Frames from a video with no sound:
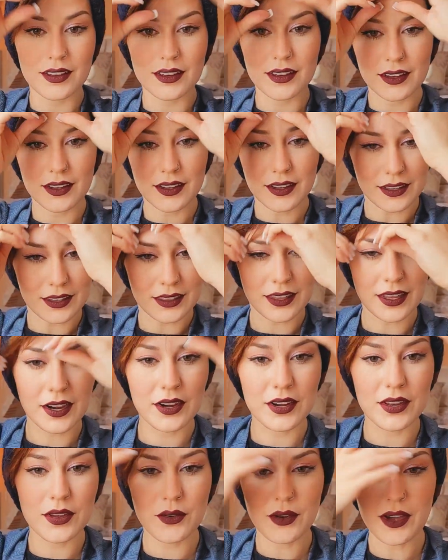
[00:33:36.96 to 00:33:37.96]
And there
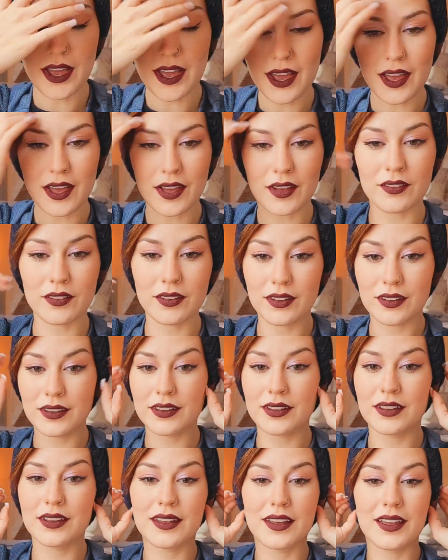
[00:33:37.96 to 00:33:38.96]
you have
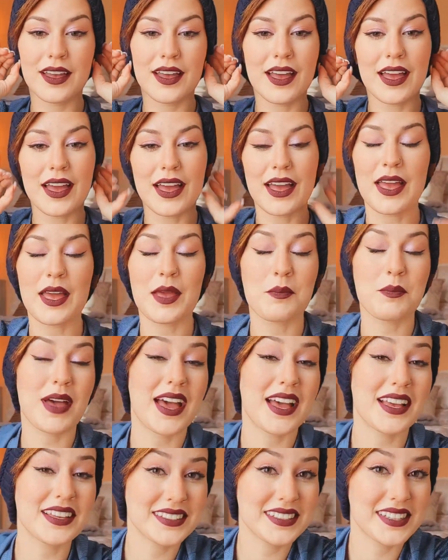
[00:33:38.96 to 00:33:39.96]
a
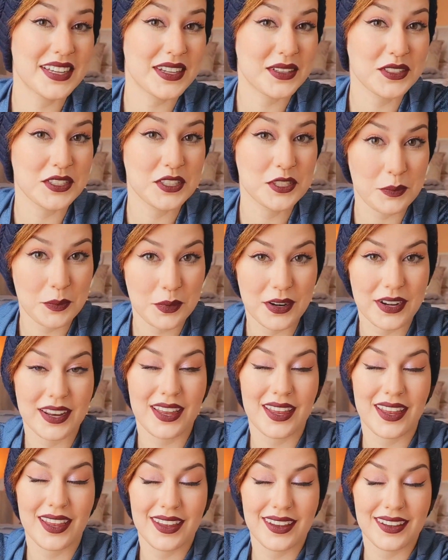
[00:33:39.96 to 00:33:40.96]
pastel
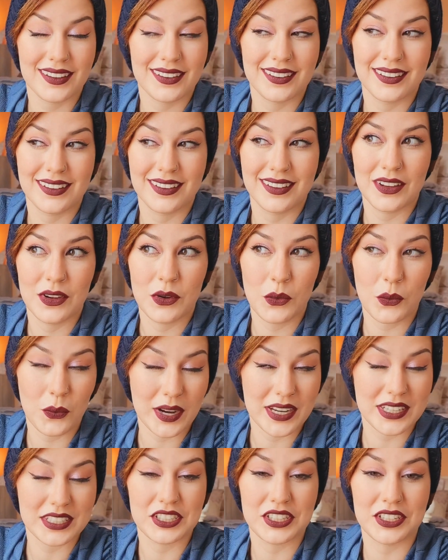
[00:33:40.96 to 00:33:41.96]
springy
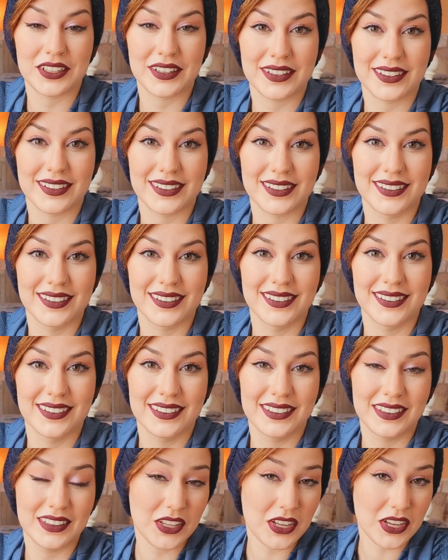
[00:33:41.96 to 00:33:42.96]
winter
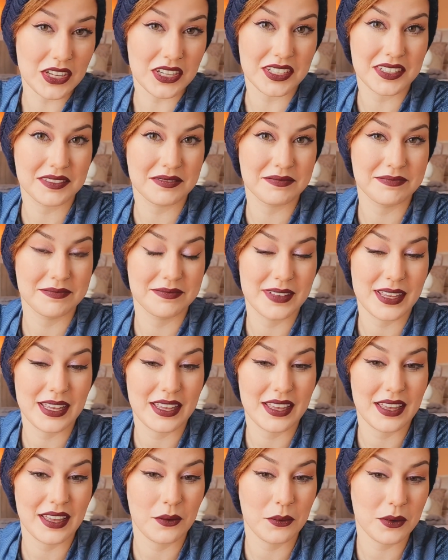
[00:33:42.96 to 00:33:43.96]
look
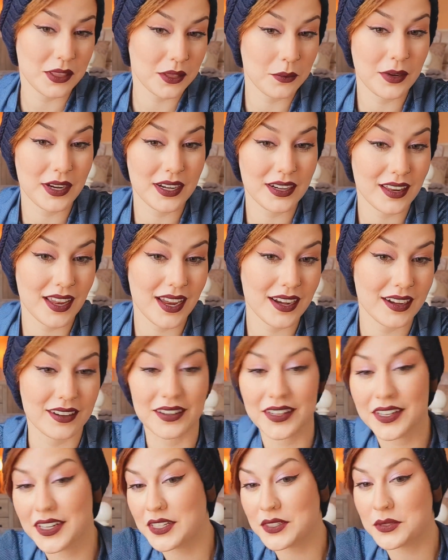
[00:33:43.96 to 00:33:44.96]
with a winged liner,
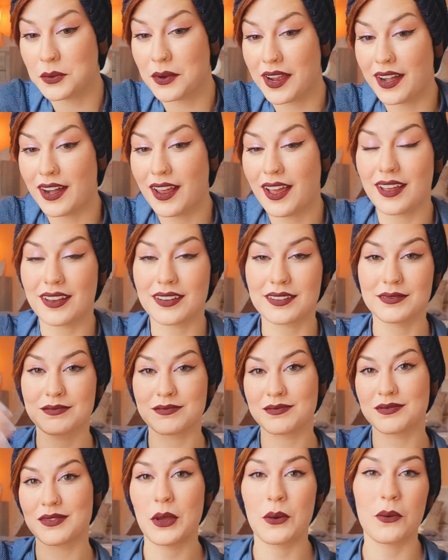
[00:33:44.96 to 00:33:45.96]
because why not?
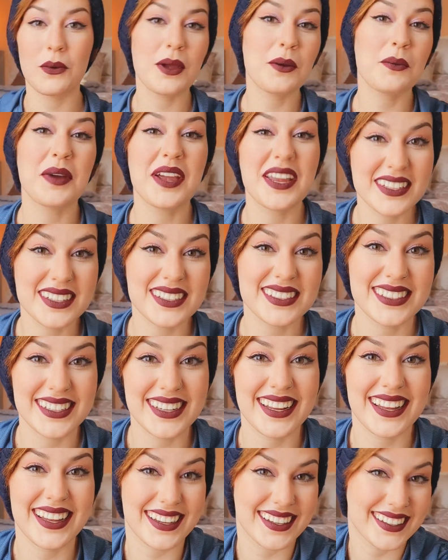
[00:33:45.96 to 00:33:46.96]
We winged it
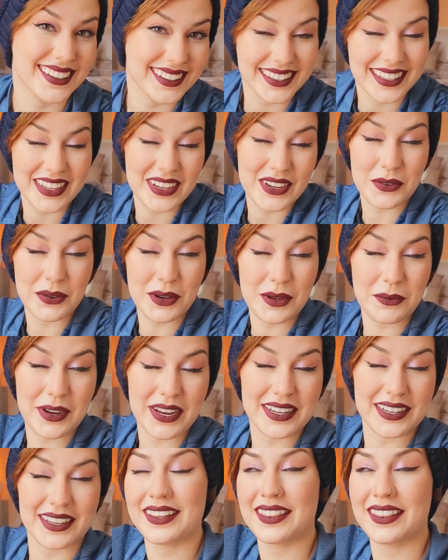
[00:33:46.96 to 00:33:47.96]
today. We
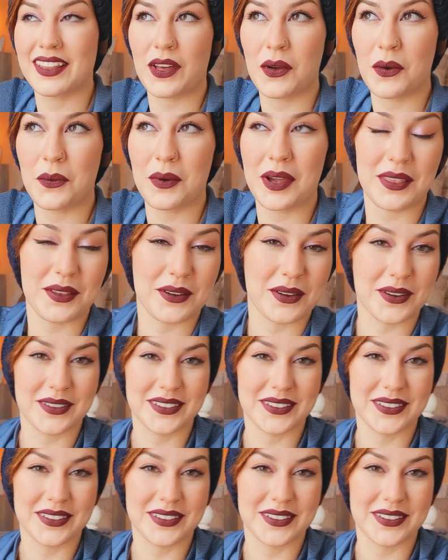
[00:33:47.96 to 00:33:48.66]
winged it the whole way through.